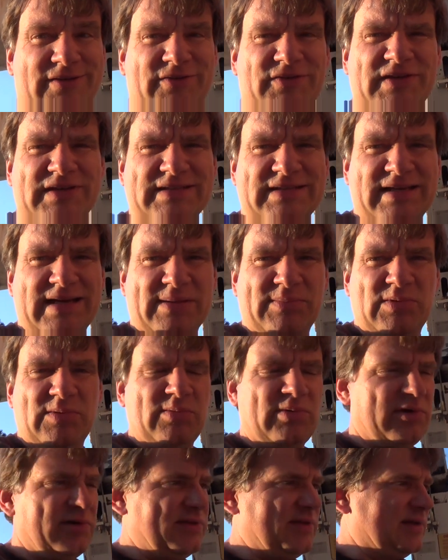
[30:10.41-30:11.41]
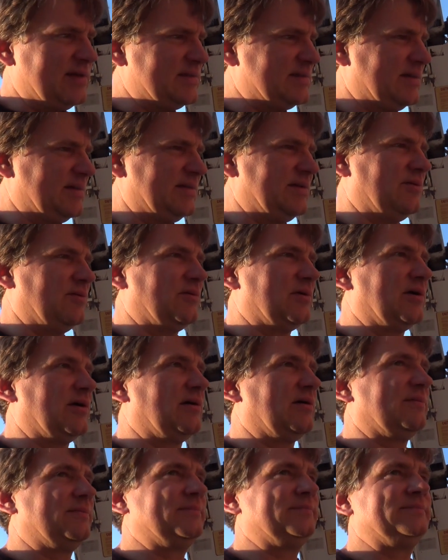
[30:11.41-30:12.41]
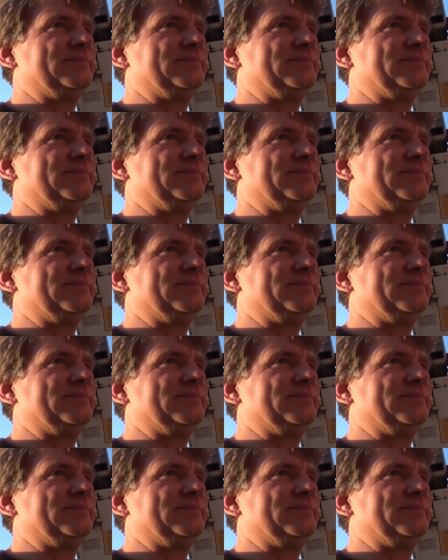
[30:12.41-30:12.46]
Fixed a couple more things on the old girl.